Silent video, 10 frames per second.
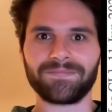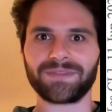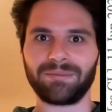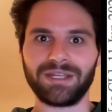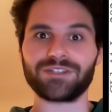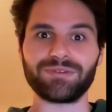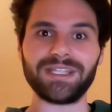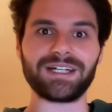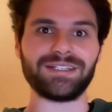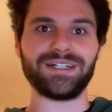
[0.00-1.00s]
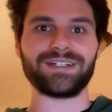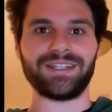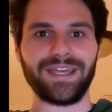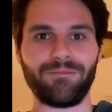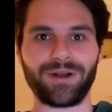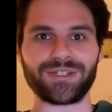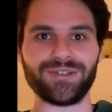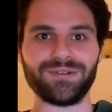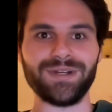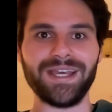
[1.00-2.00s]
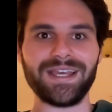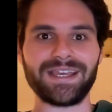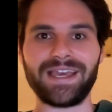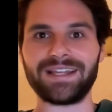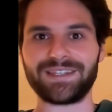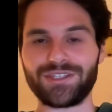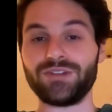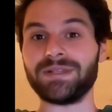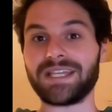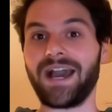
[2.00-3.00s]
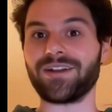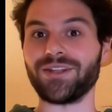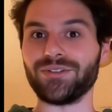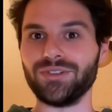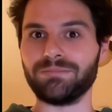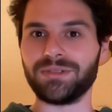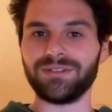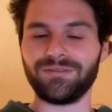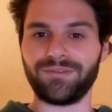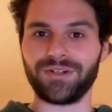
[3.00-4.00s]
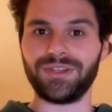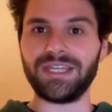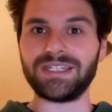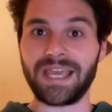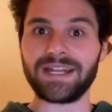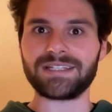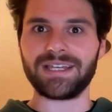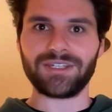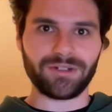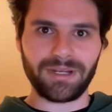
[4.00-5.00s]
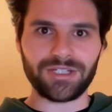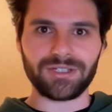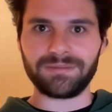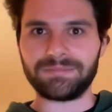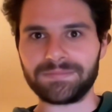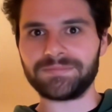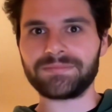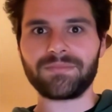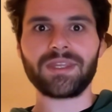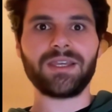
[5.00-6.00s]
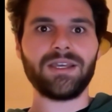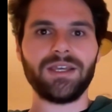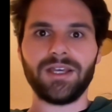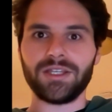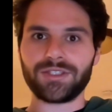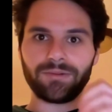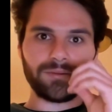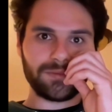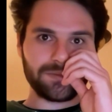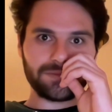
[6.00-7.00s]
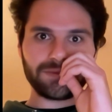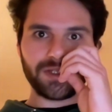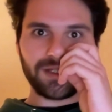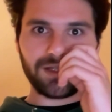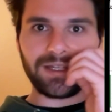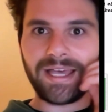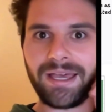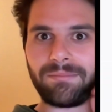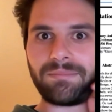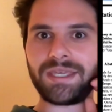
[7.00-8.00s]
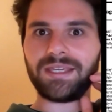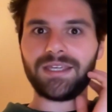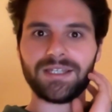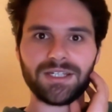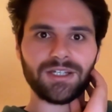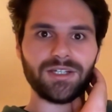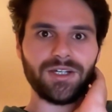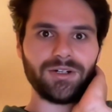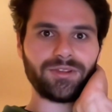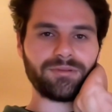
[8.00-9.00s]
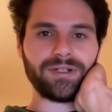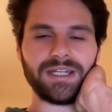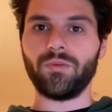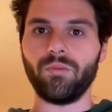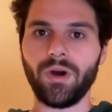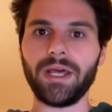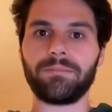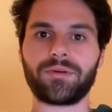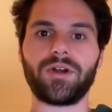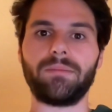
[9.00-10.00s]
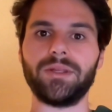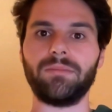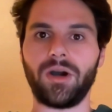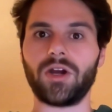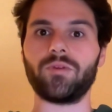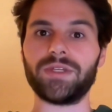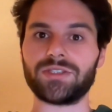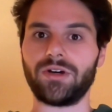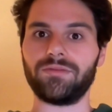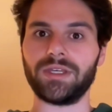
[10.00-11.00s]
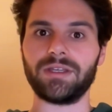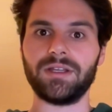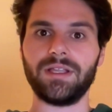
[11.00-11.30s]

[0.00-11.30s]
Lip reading: I mean, it's really clear that they want to get the humans out of the loop for the dataset curation. So let me go through it. What problem are we solving?